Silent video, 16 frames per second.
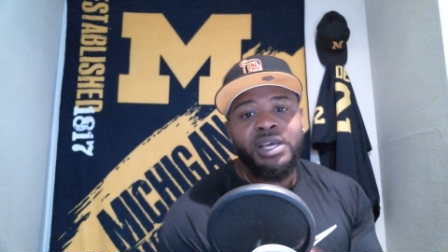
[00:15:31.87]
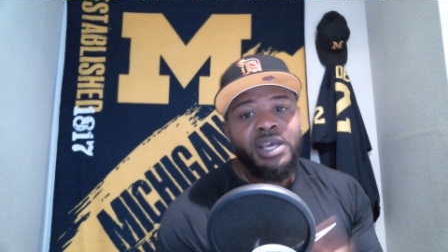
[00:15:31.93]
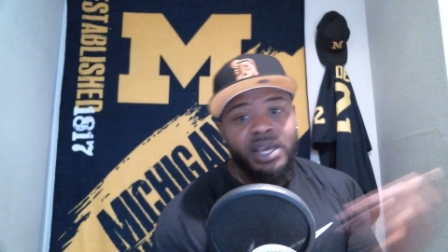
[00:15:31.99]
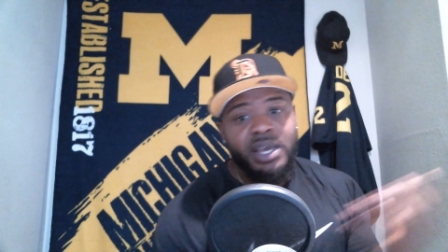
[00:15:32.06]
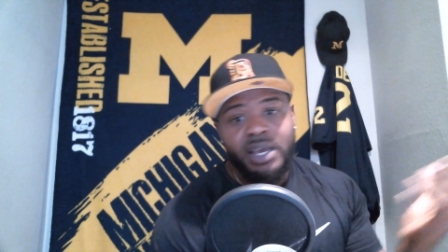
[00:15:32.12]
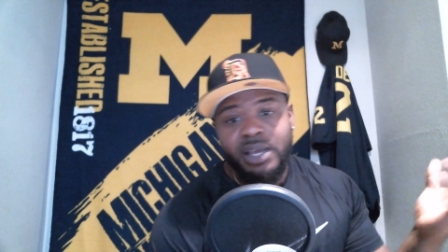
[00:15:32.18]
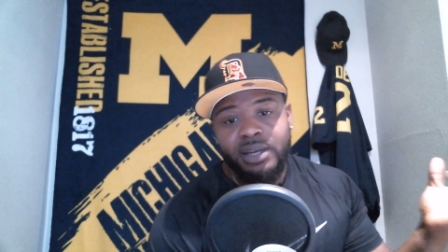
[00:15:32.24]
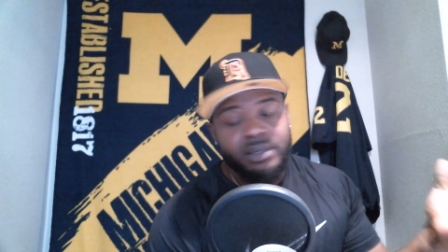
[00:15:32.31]

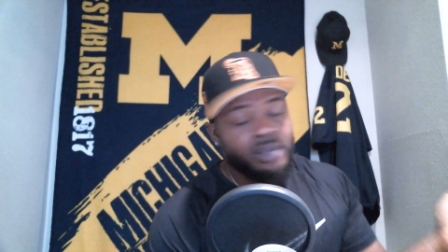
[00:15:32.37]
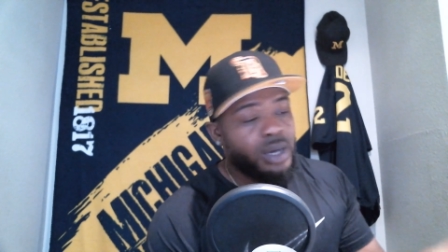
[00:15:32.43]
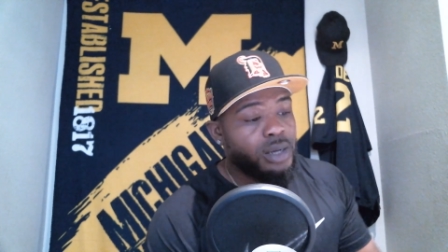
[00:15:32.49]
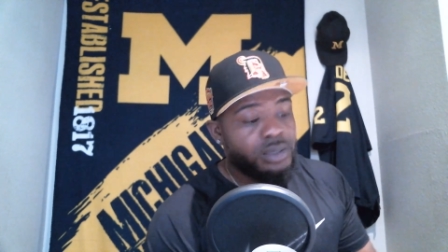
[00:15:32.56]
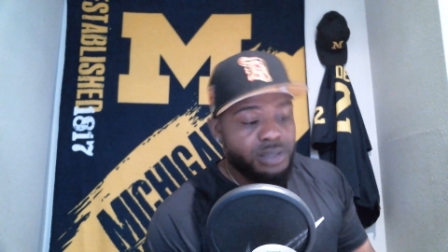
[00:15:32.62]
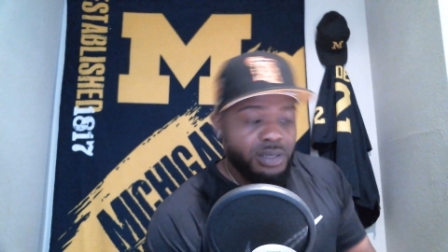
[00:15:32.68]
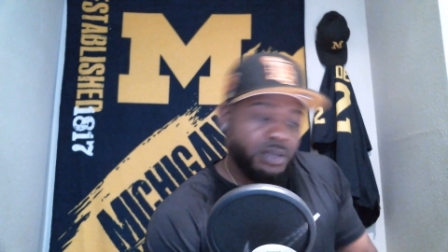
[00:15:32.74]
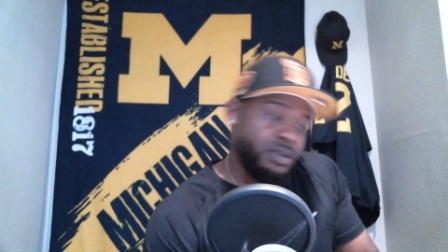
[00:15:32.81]
and
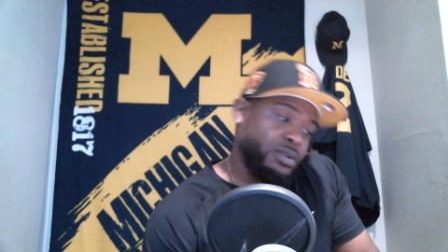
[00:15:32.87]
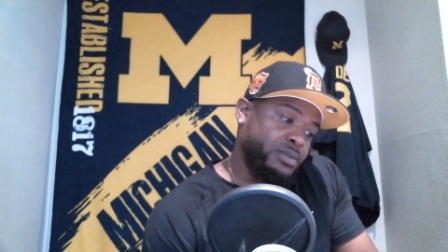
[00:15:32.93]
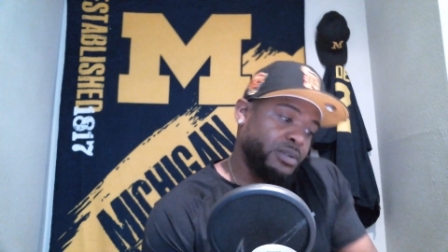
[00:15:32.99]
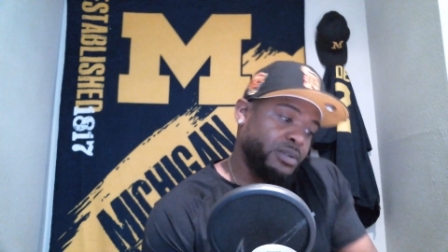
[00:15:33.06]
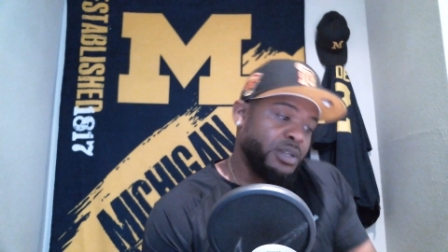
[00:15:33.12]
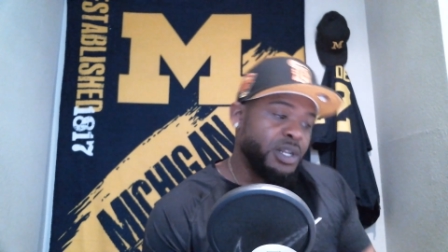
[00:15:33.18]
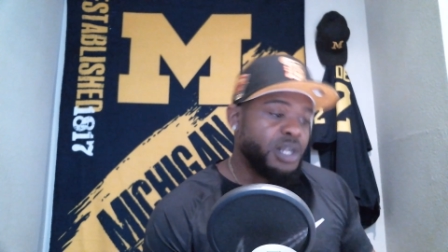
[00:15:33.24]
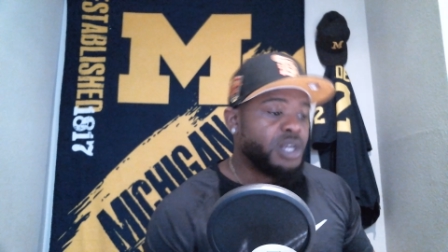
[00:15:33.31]

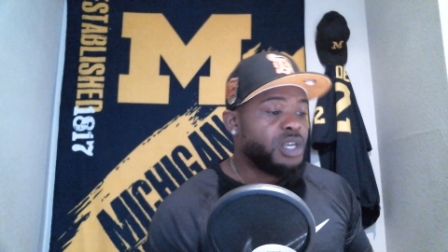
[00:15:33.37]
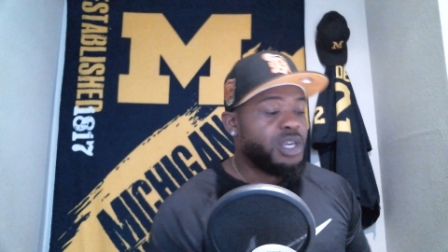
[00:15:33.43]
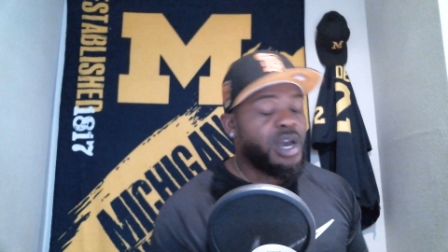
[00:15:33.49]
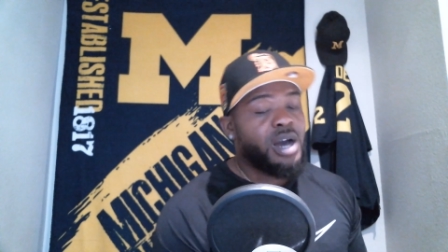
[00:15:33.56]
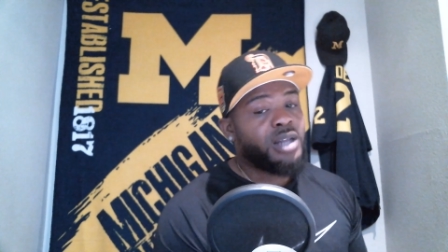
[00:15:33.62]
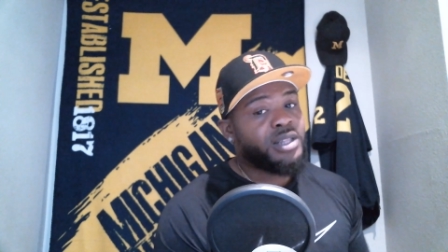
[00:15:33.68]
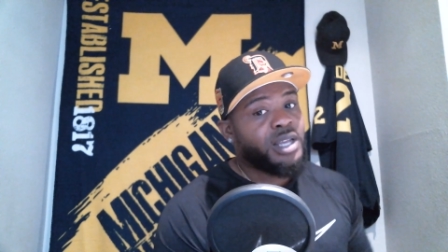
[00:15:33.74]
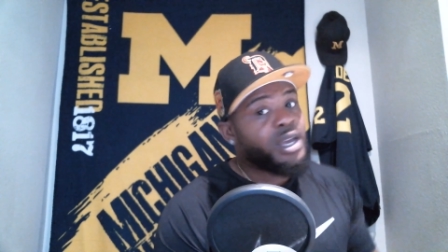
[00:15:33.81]

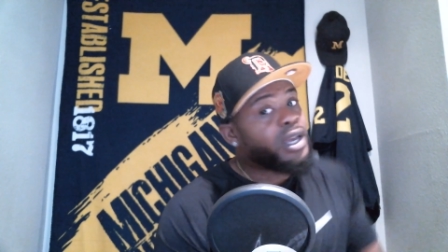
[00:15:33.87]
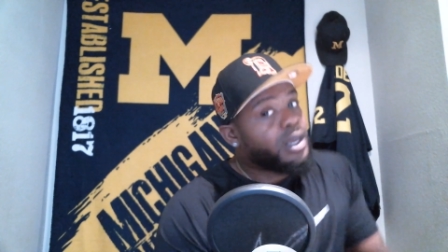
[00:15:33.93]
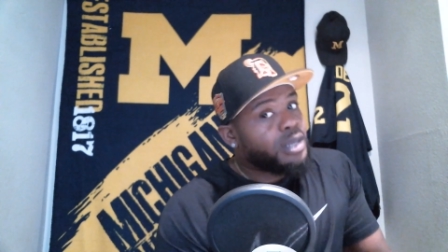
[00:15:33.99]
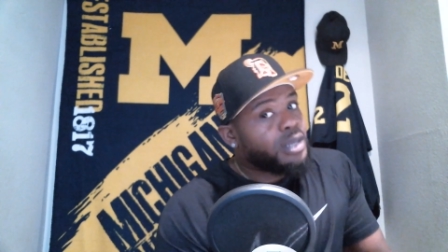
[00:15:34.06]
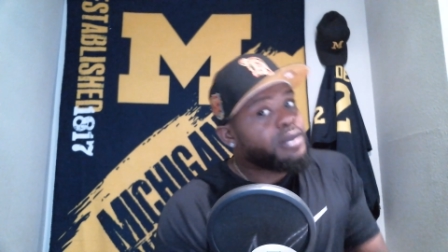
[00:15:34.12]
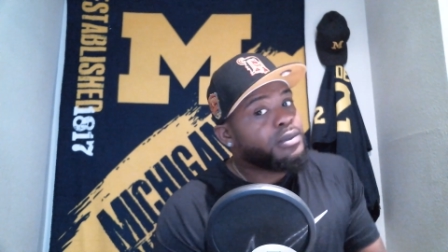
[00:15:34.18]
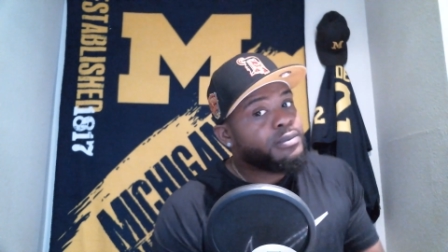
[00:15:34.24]
y'all think.